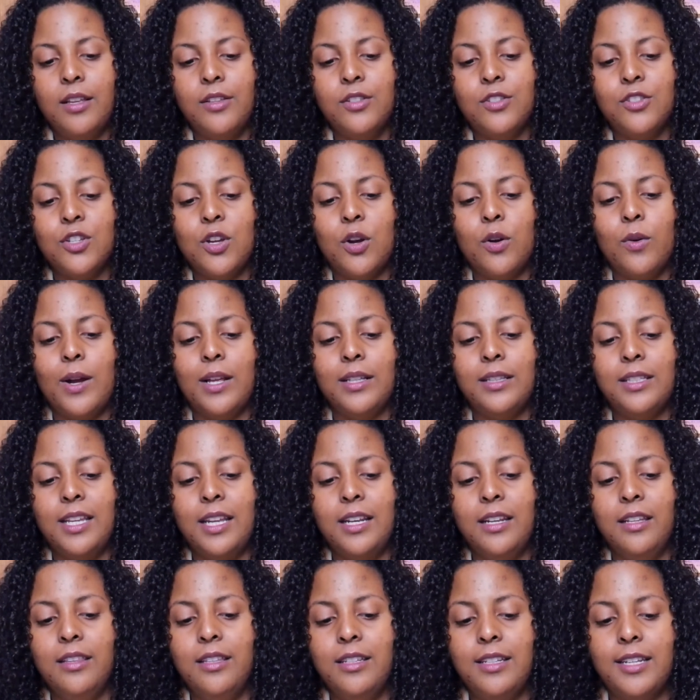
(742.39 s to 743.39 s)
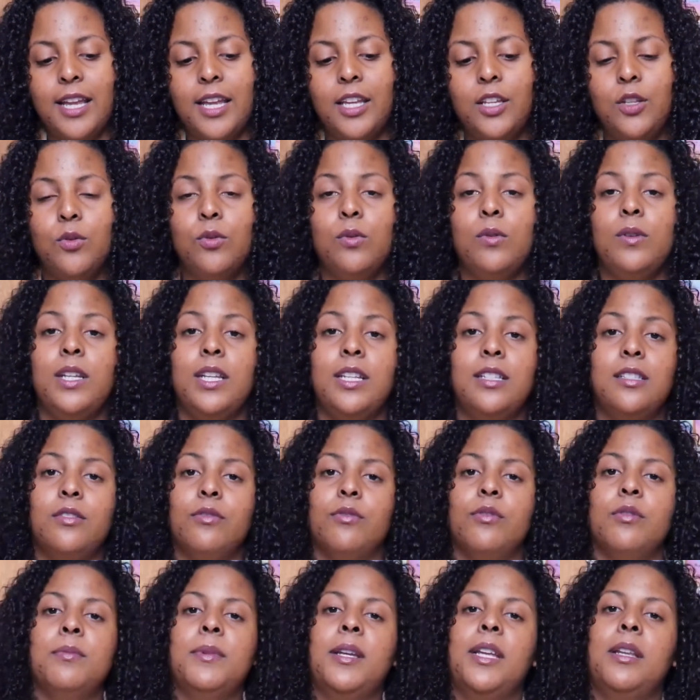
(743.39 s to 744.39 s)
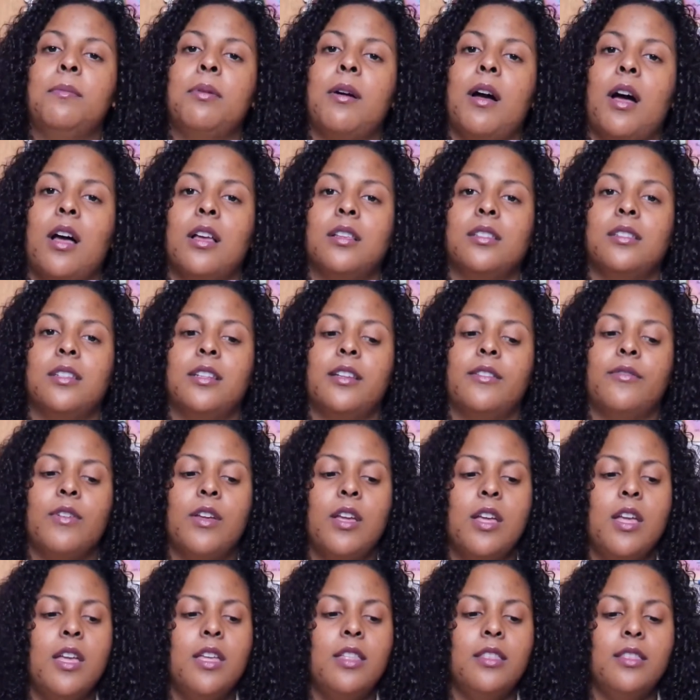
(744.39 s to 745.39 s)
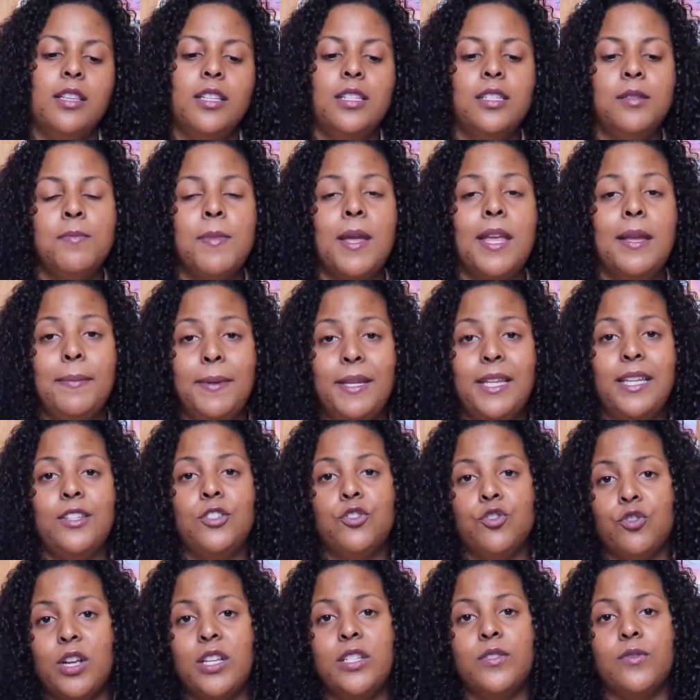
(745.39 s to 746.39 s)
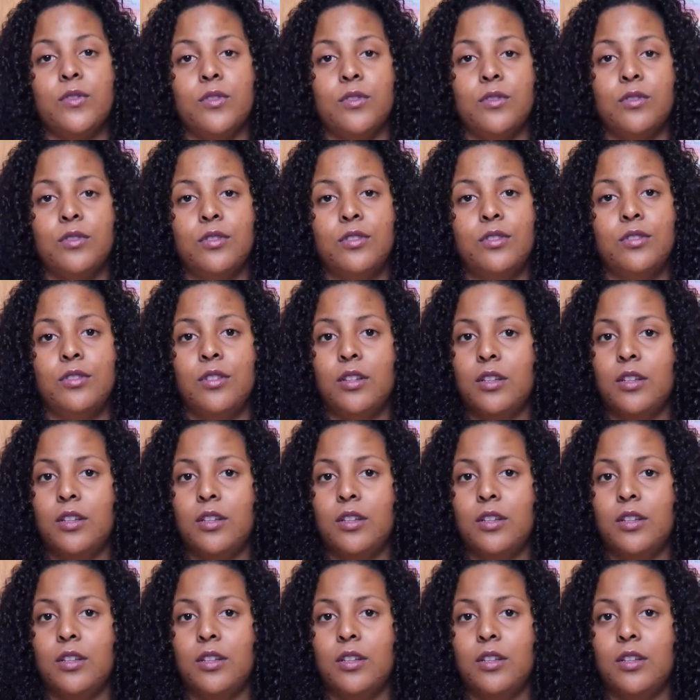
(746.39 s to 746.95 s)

So at the end of the day, you need to remain positive. This may be stressful.